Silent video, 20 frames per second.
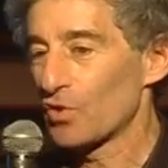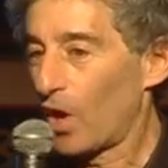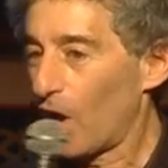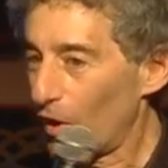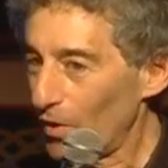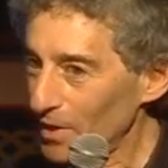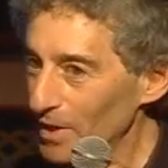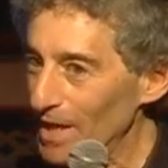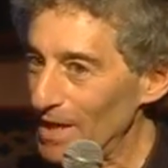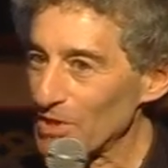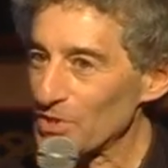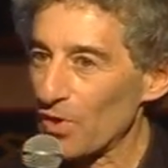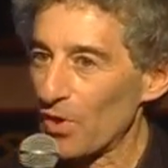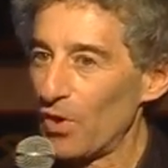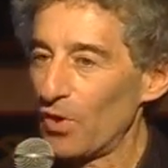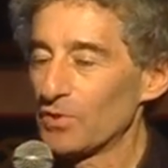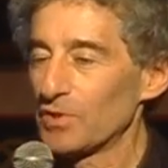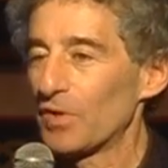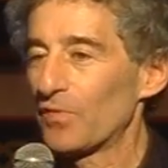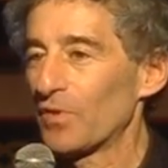hurricanes are a
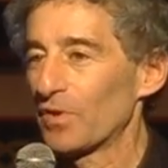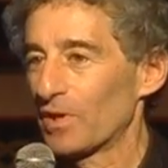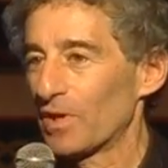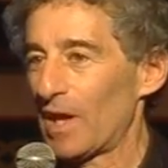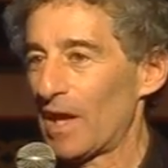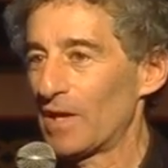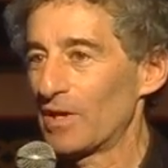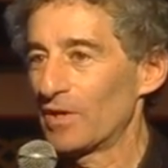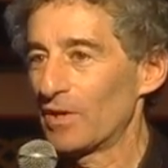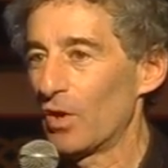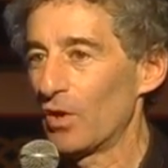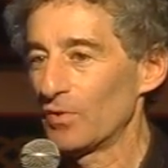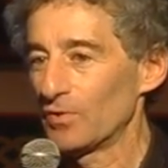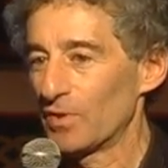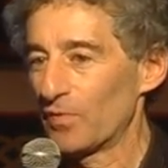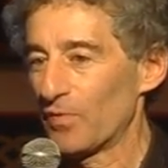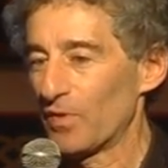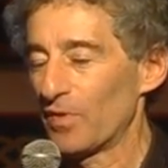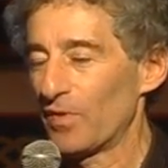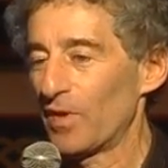whole different, a whole
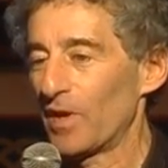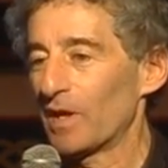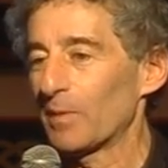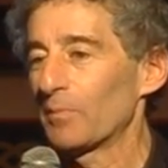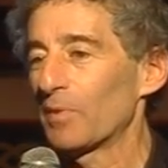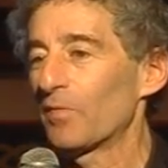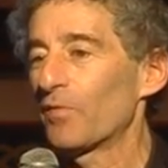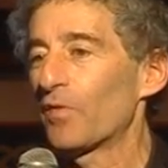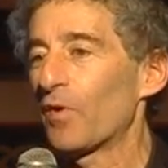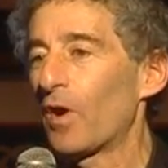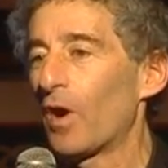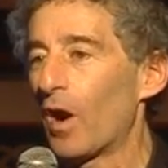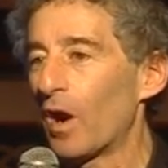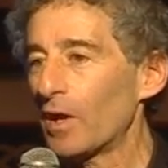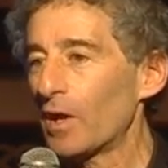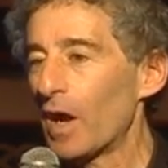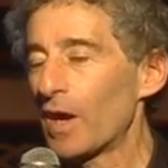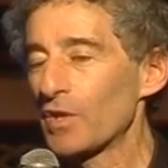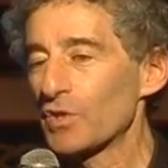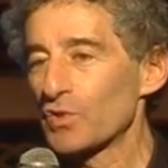different thing. But for
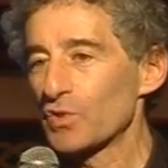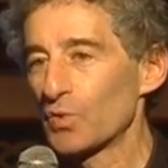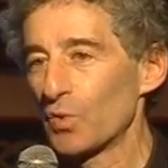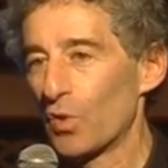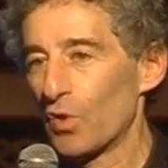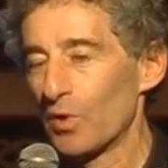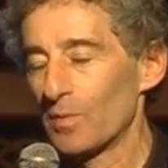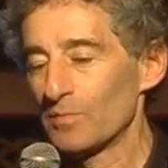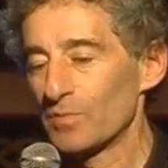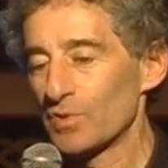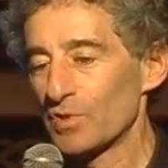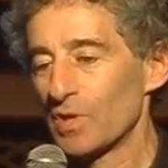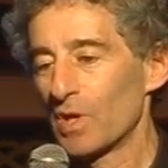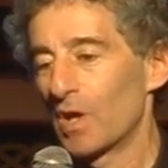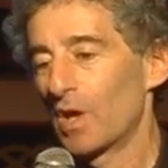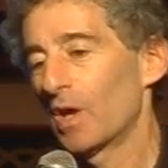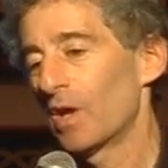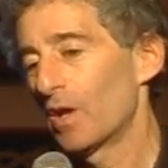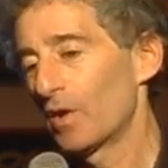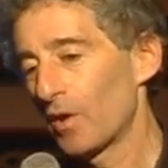our kind of storms,
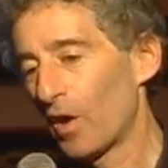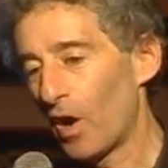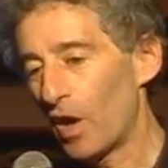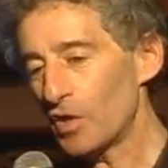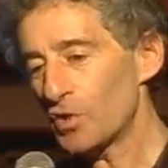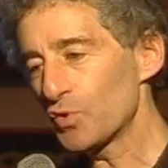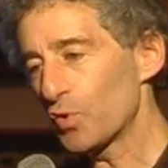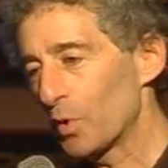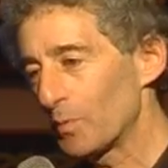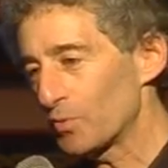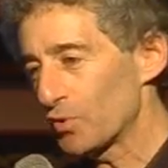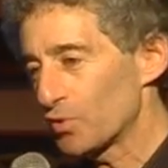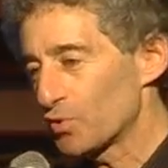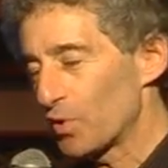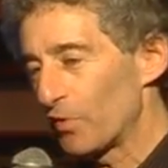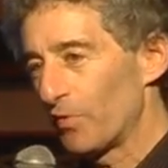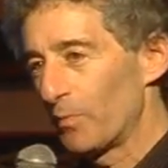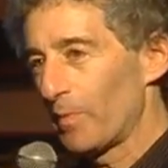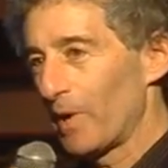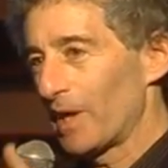our storms are
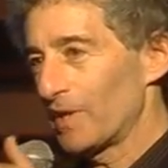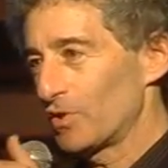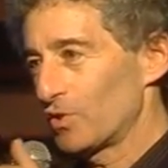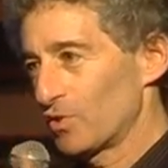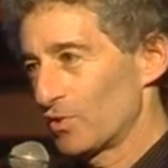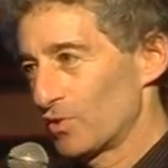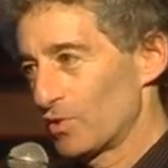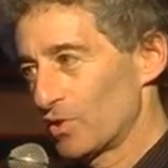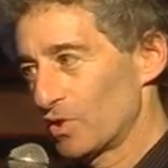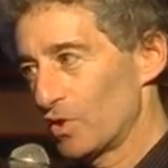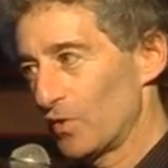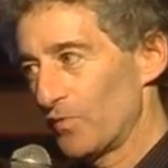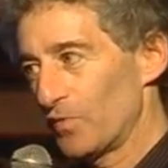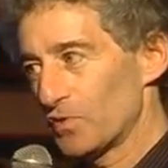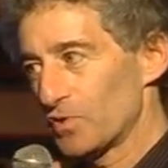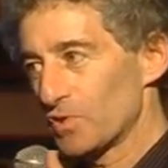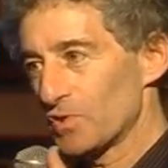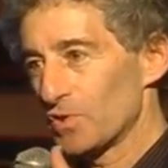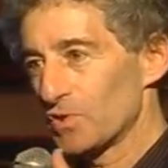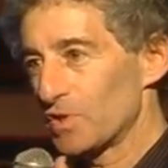driven by
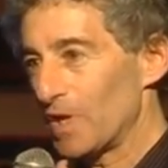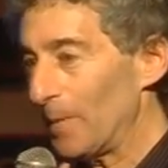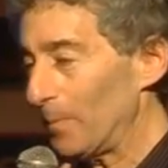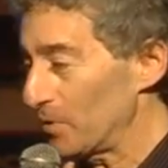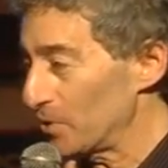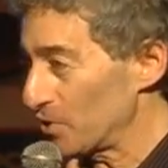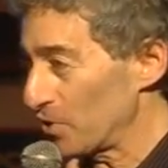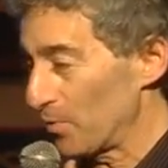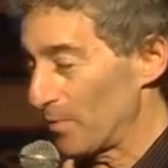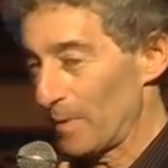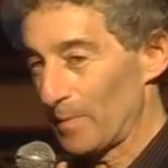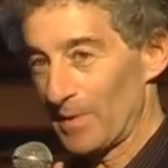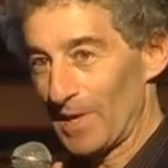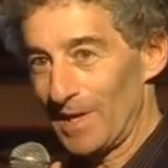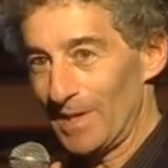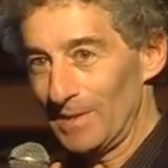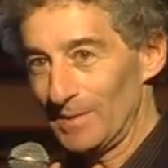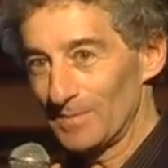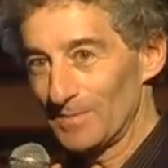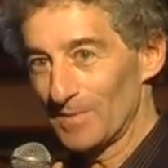differences in temperature. Remember
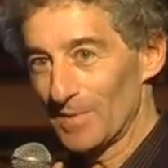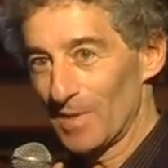that?